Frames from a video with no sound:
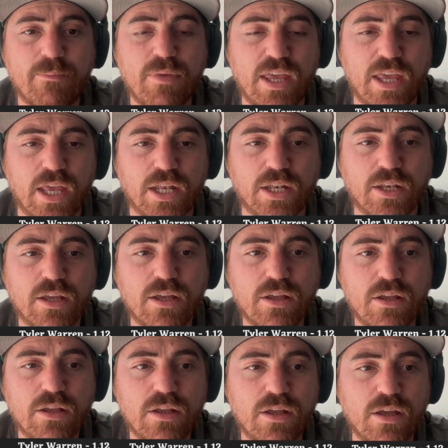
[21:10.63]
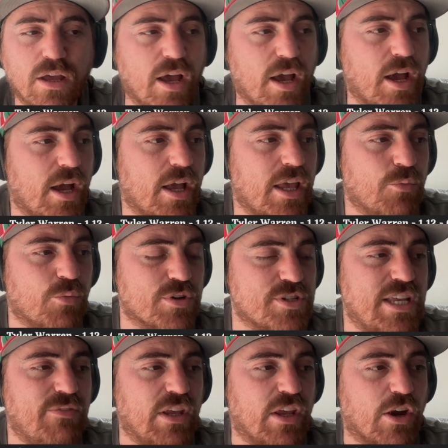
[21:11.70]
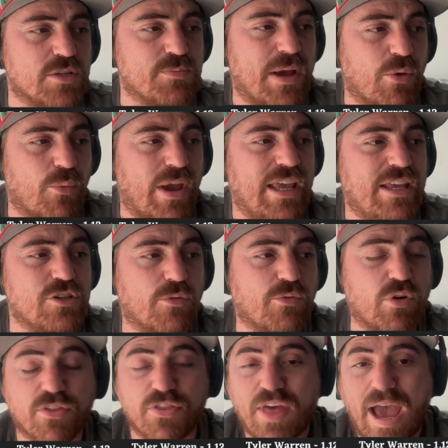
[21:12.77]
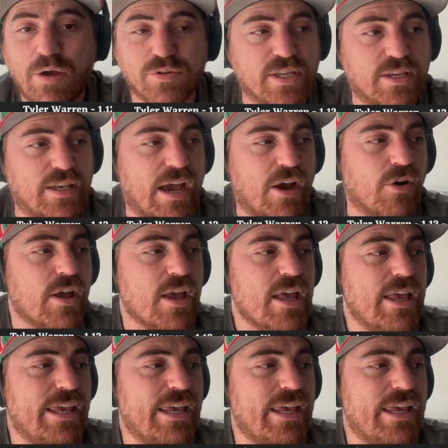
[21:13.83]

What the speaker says: in receiving yards. By the way, he's over 1,000 now.